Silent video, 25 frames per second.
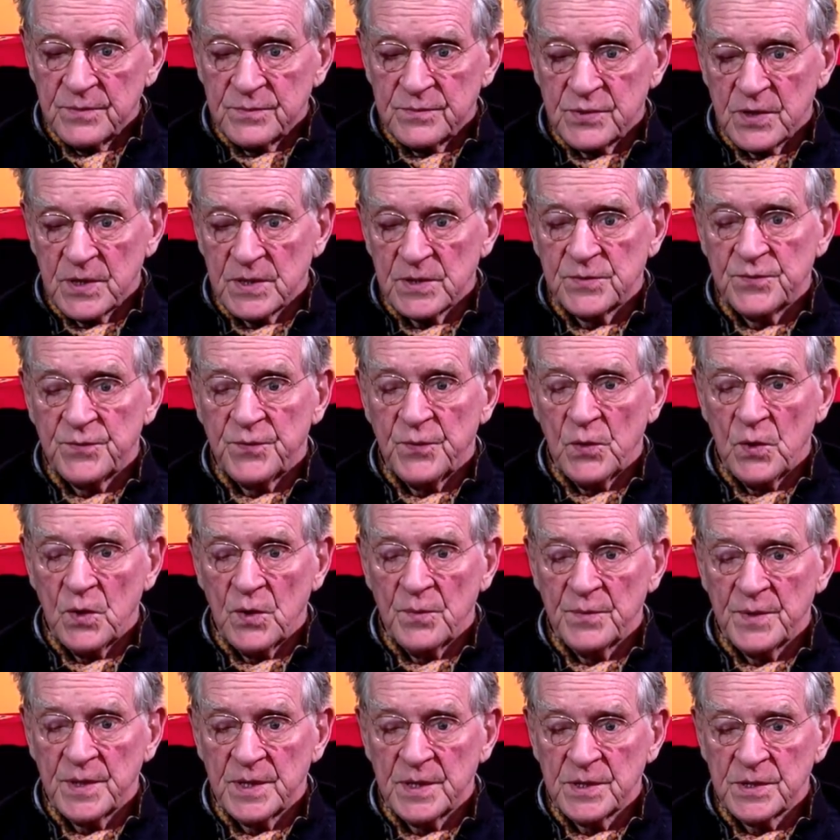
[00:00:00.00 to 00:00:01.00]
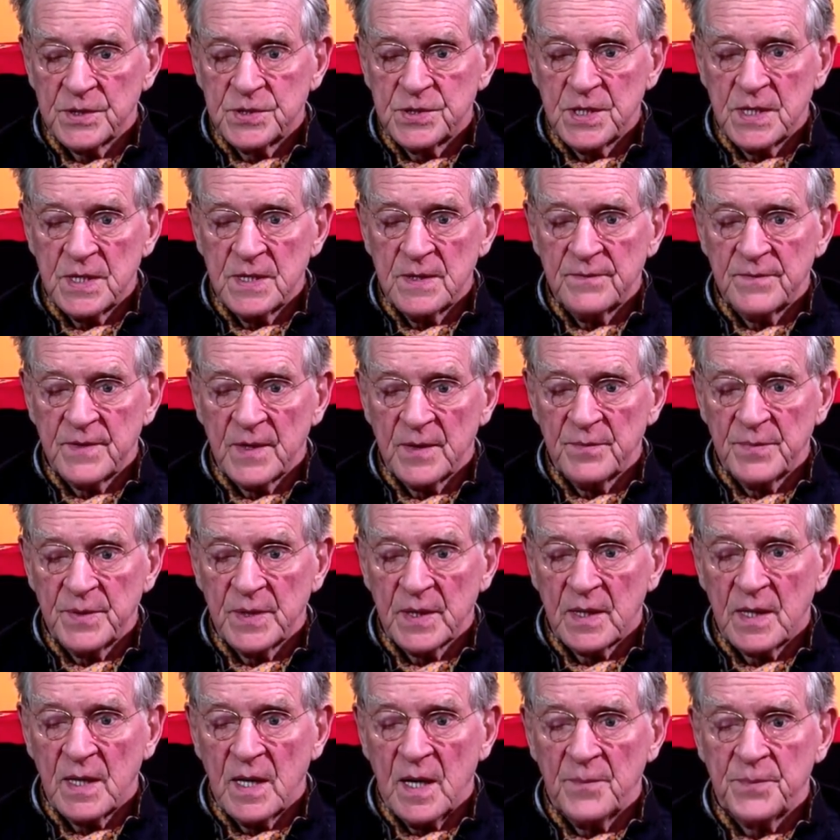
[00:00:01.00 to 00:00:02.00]
transformed and achieved and be
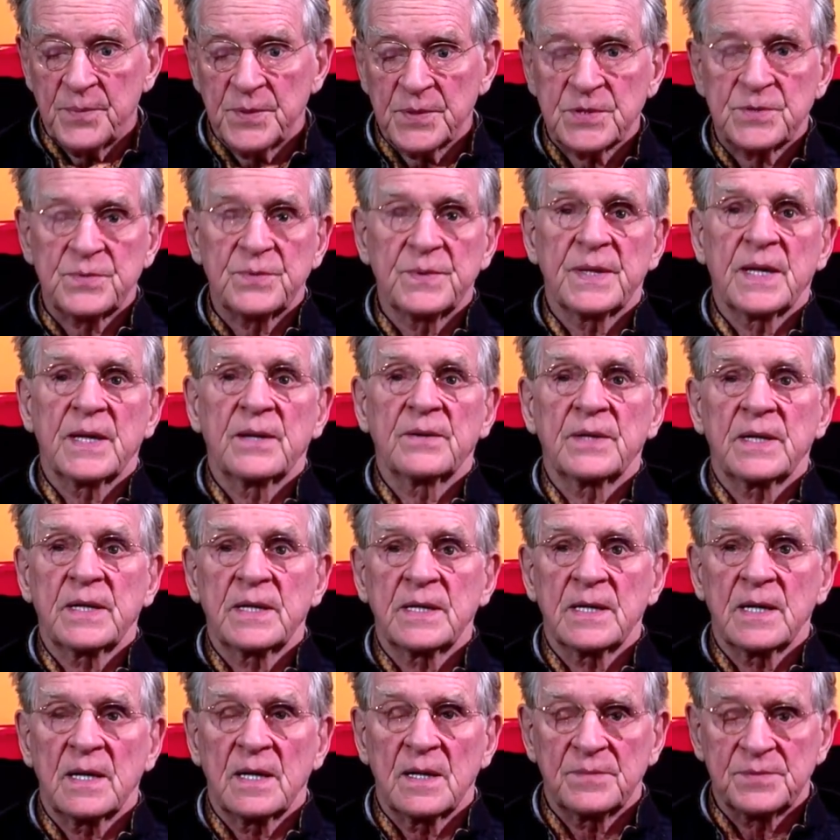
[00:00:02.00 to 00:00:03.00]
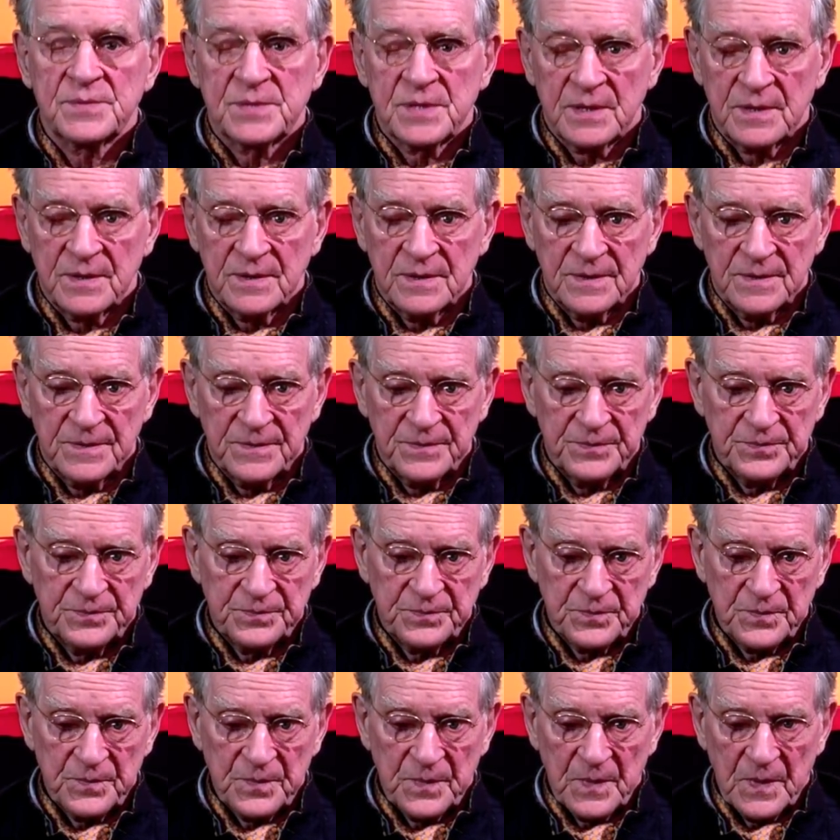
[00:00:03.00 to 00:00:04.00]
accomplished without any obstacle.
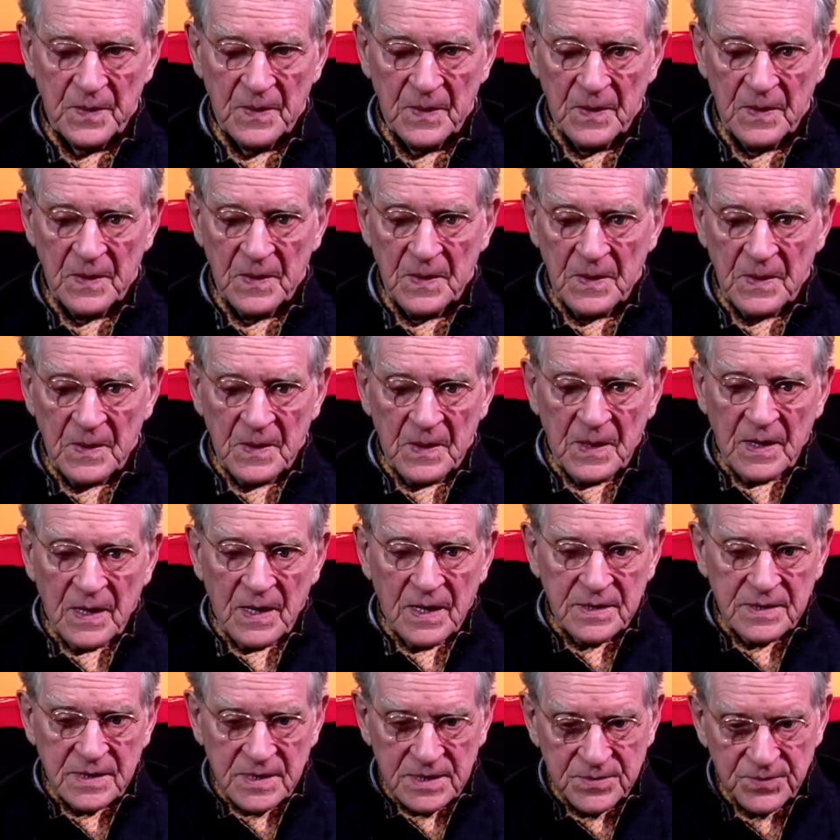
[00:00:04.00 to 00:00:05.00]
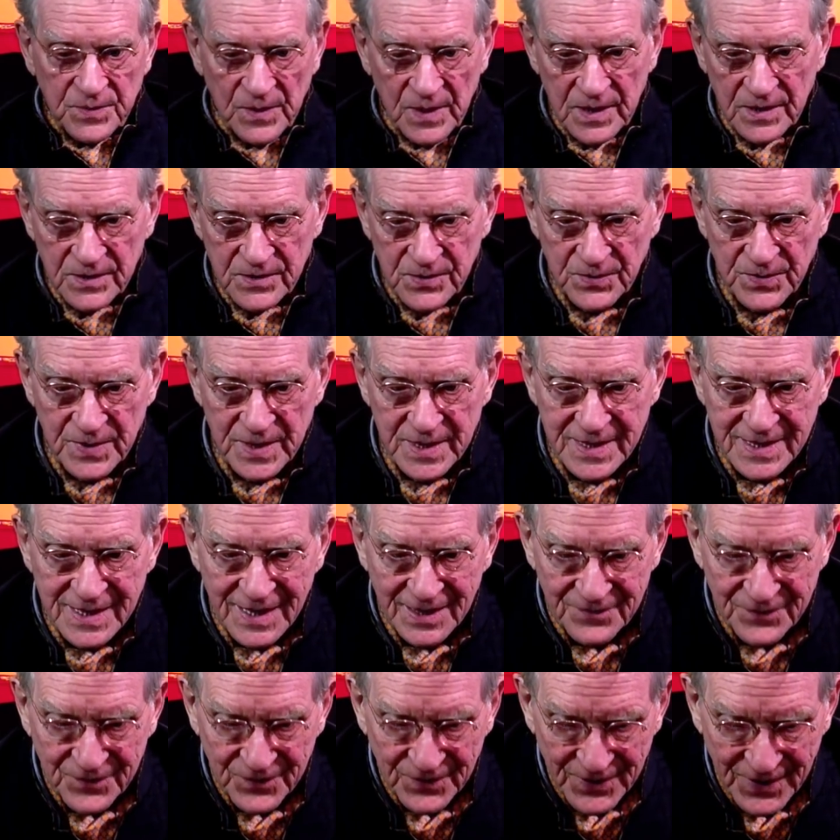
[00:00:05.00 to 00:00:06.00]
I just wanted to read
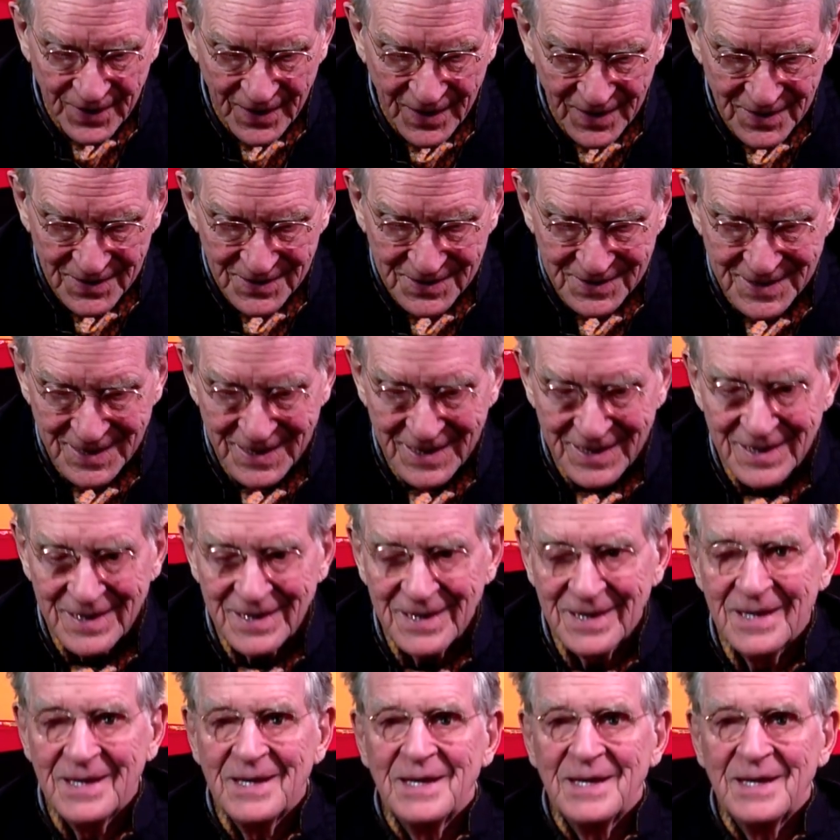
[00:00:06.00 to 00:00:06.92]
that for the holiday.